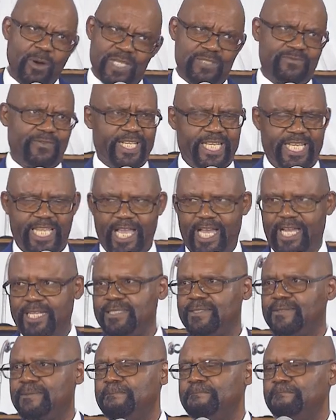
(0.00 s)
He was very
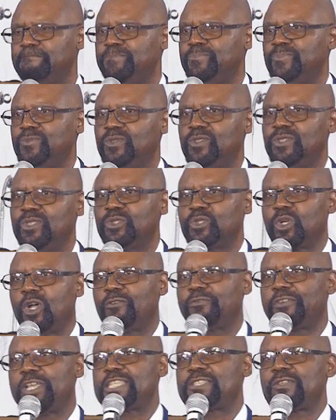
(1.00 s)
young,
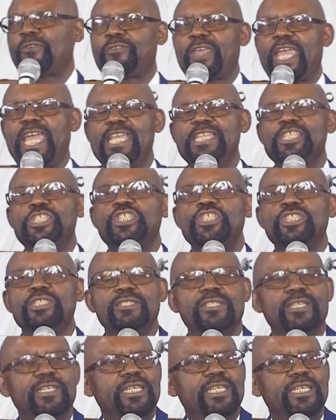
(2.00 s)
12 years of age.